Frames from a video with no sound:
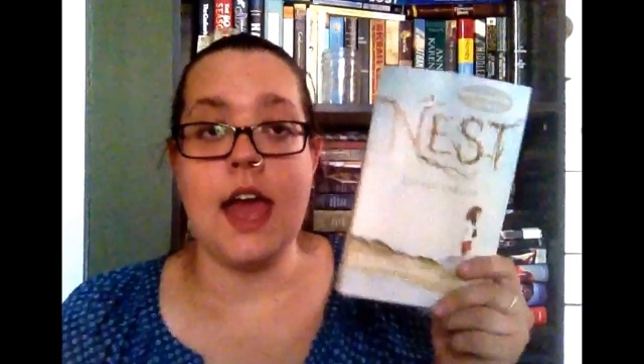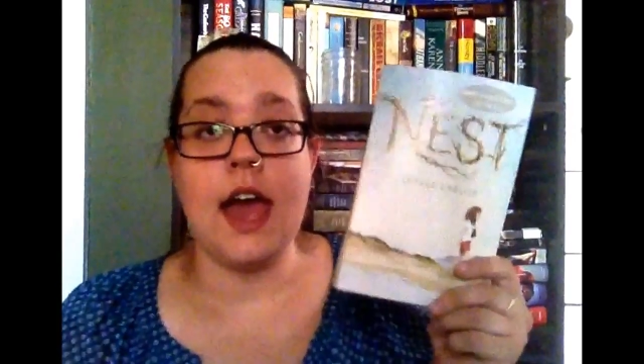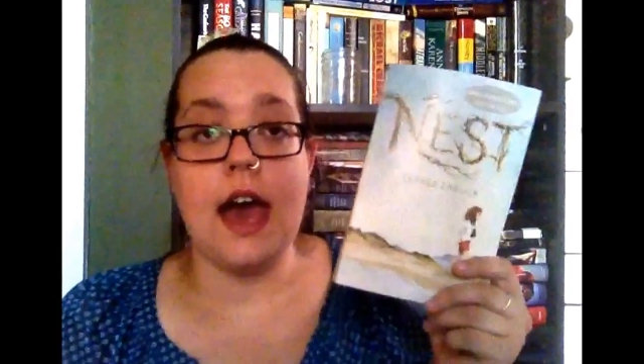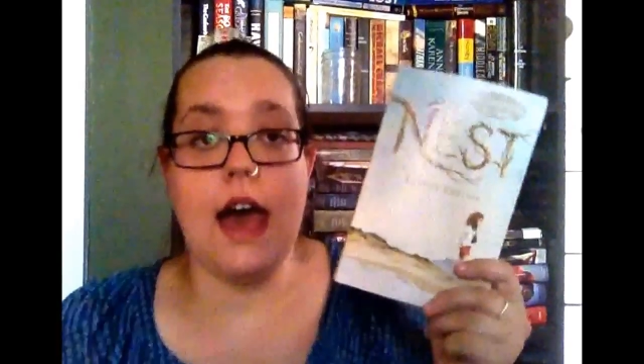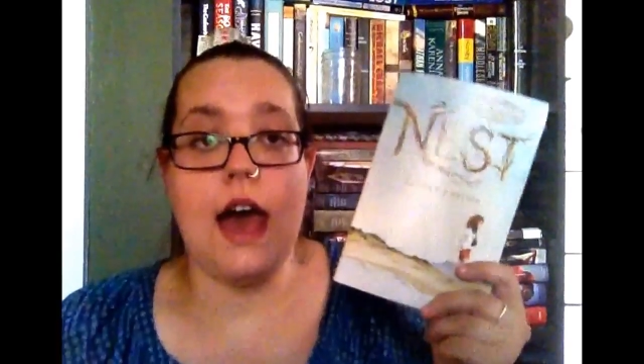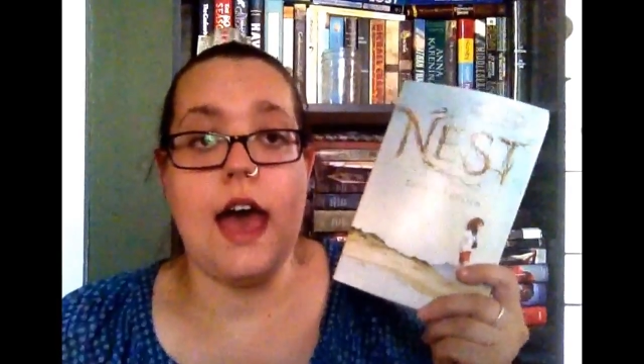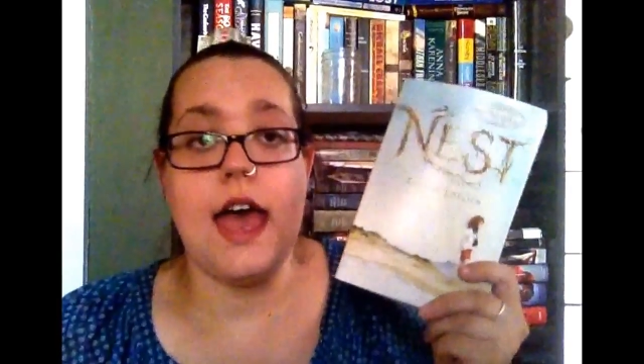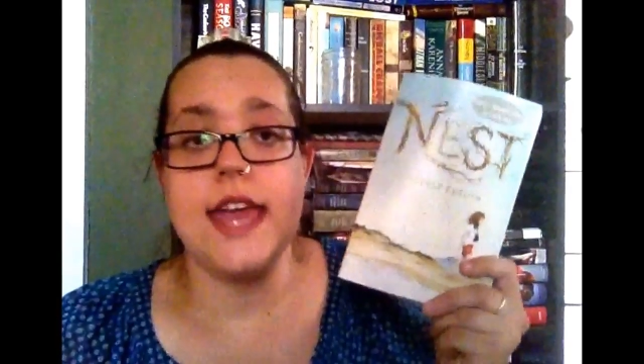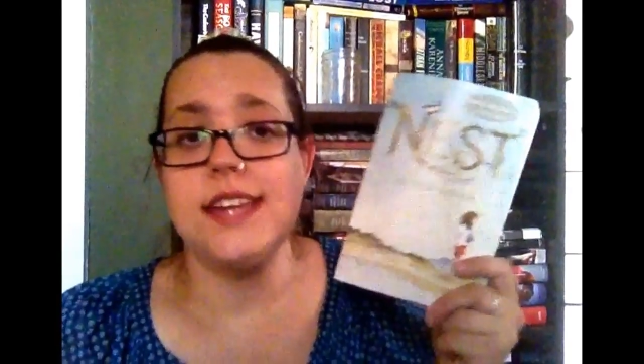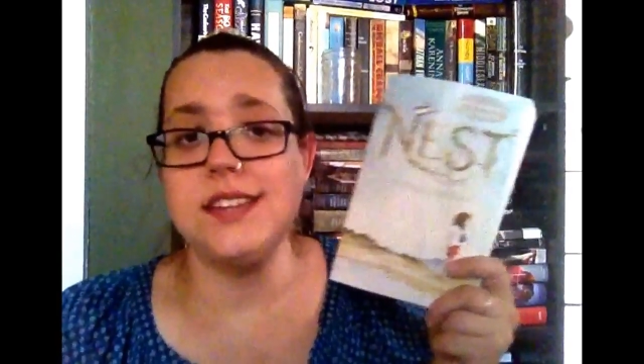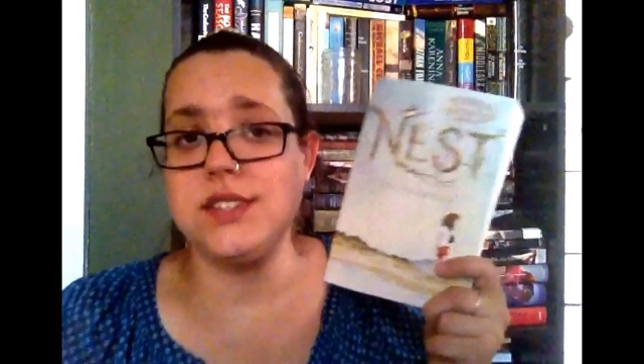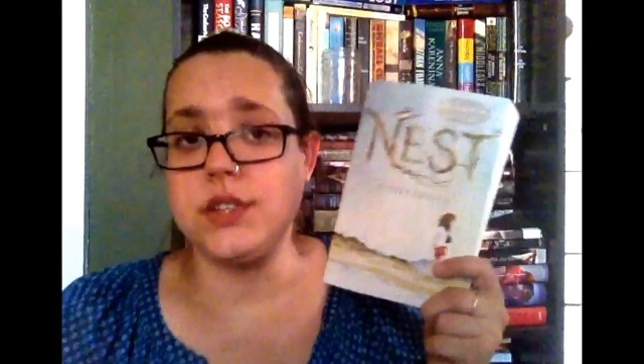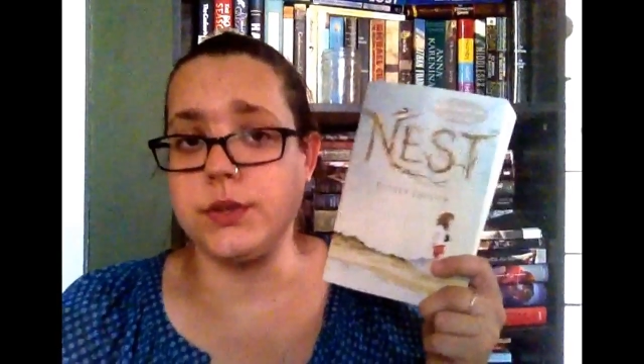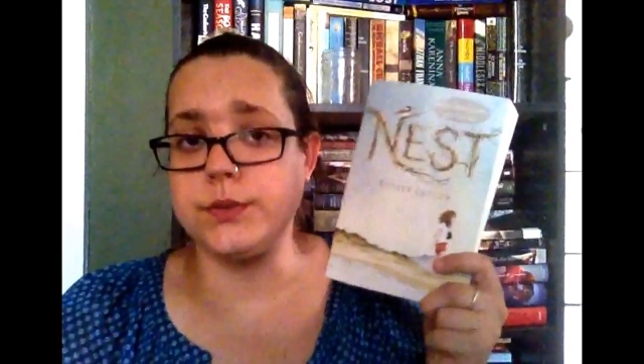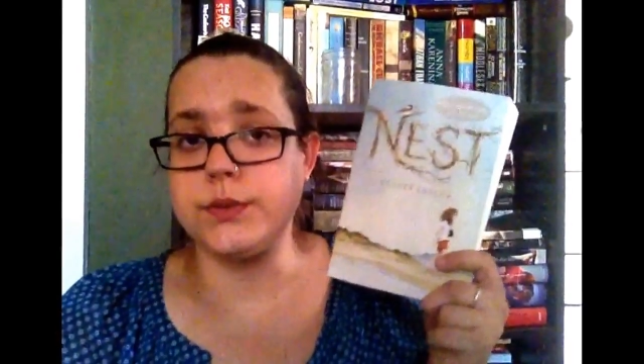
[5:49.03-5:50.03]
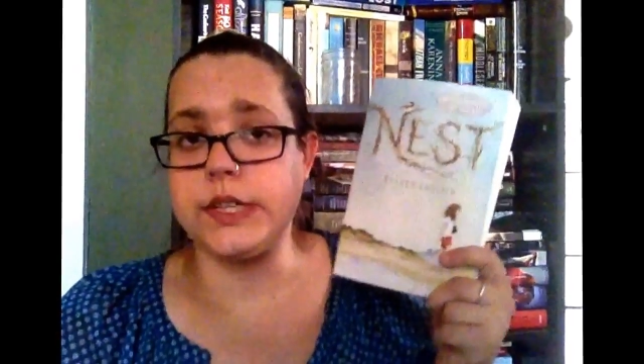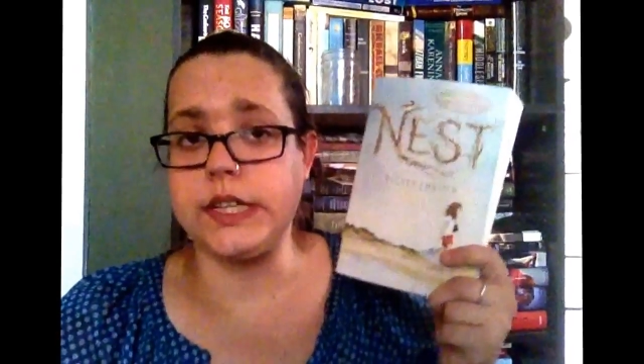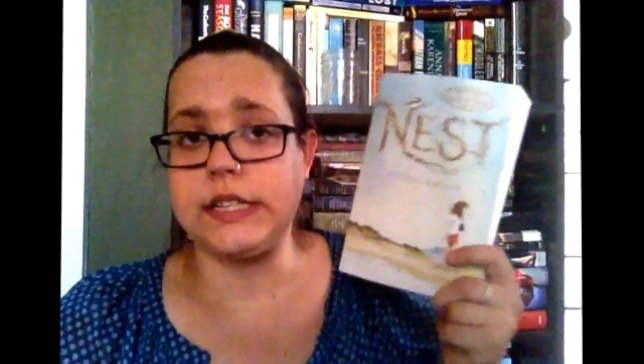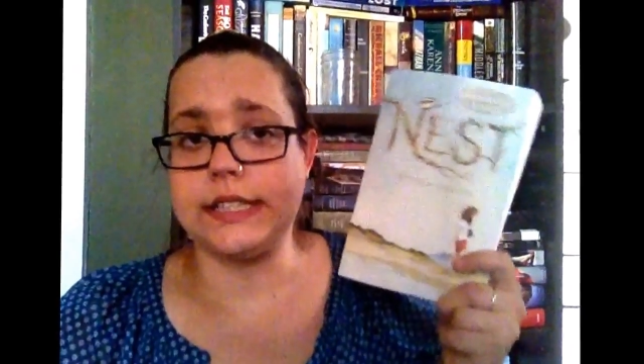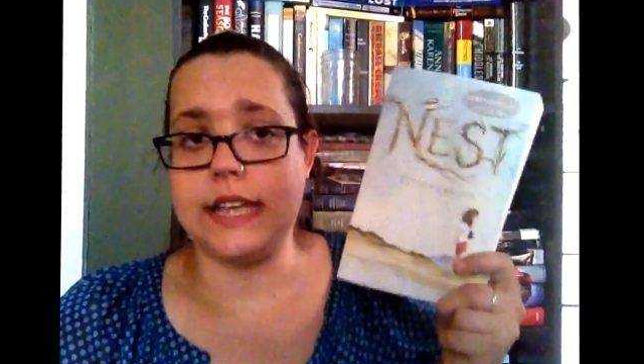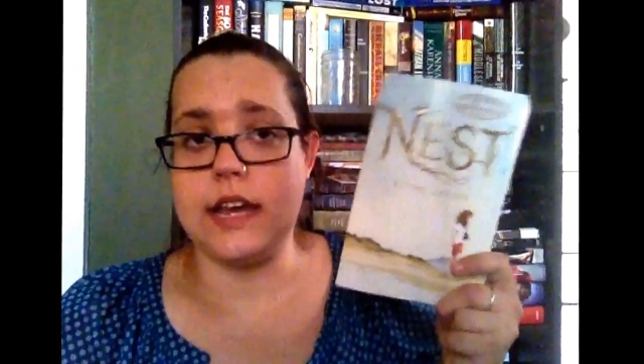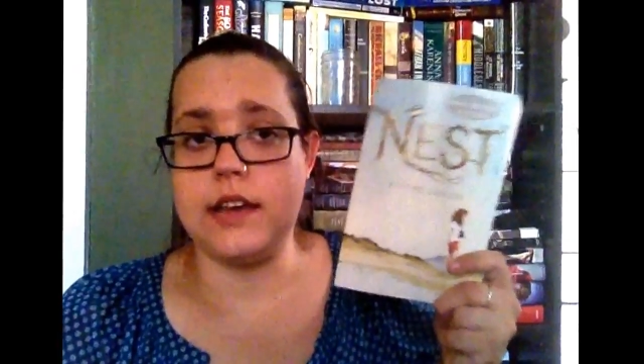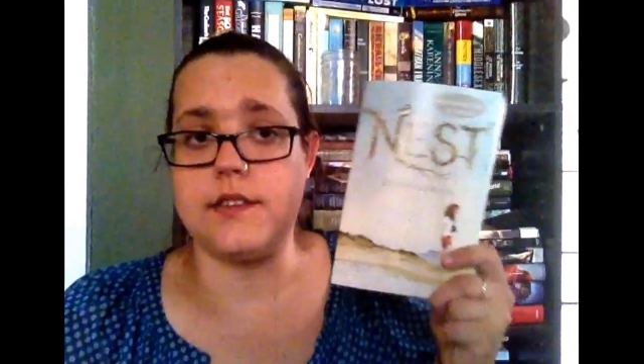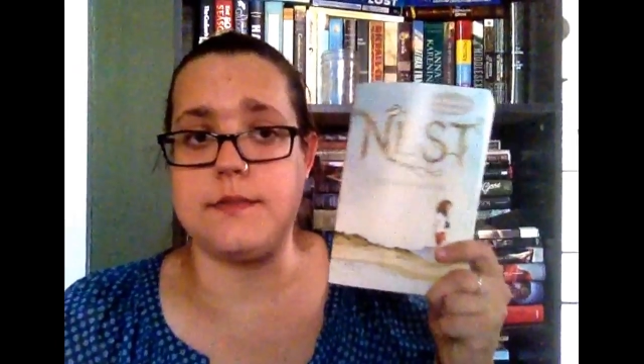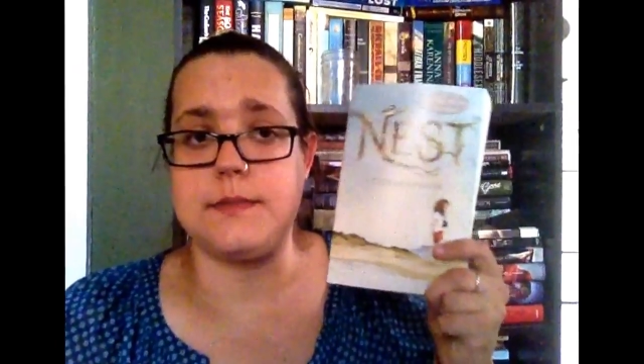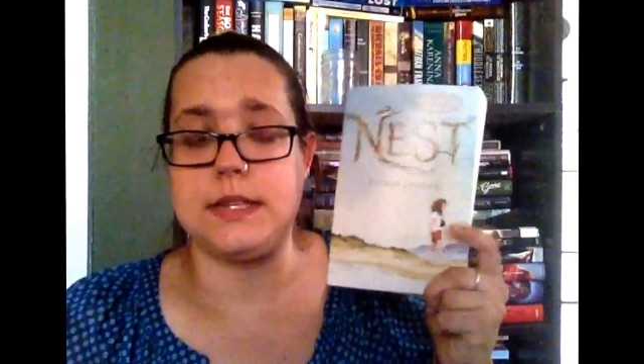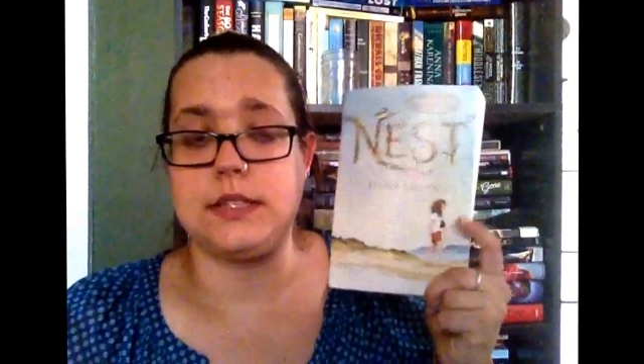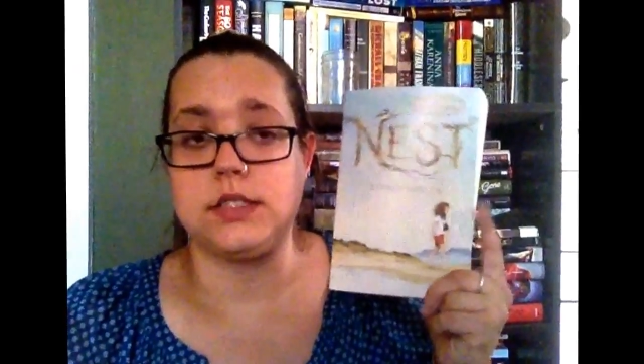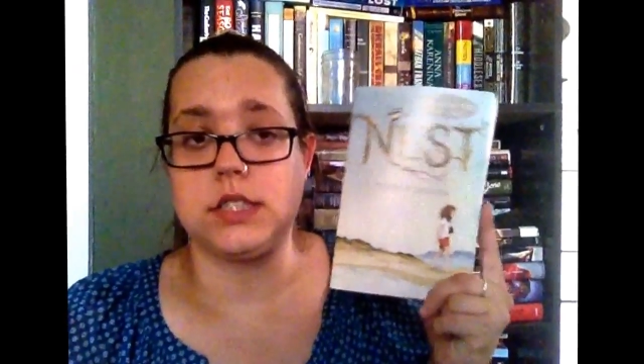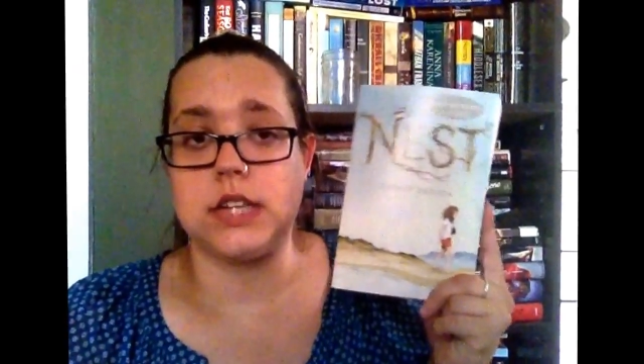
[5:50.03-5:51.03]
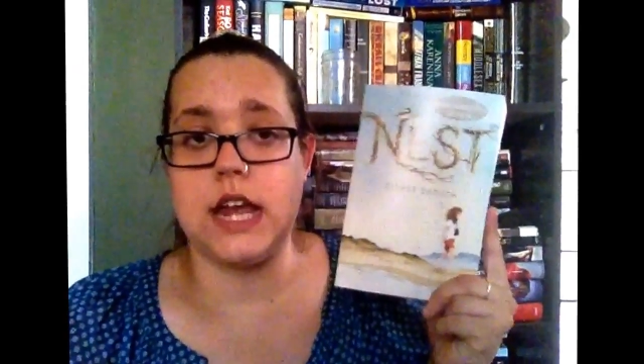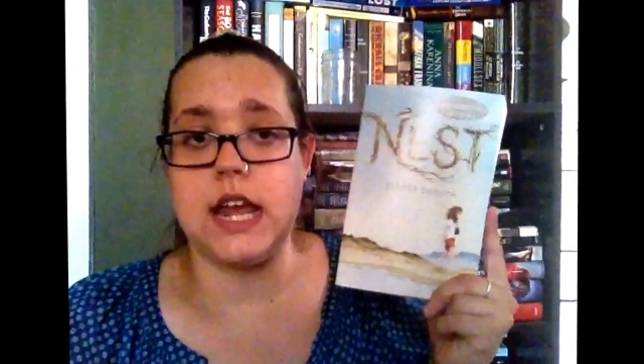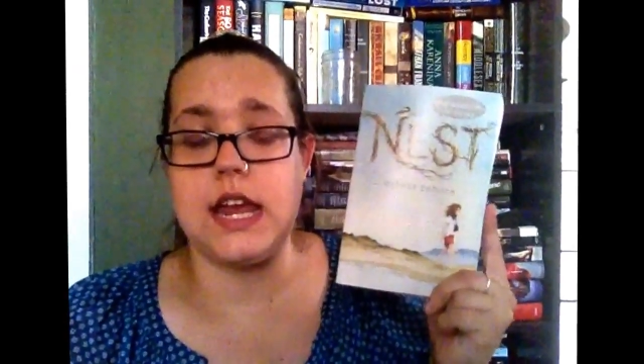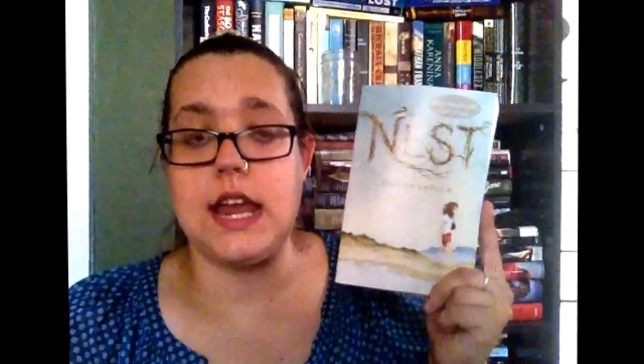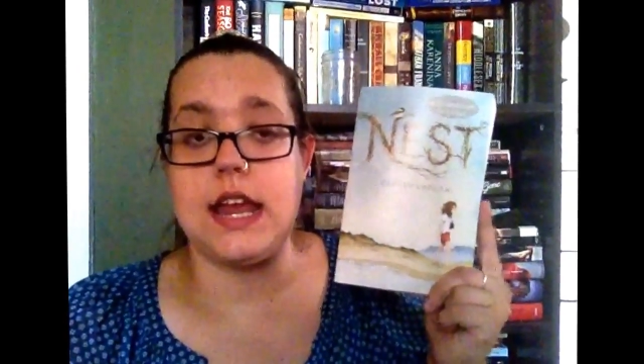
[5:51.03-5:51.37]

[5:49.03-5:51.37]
I don't read a lot of middle grade,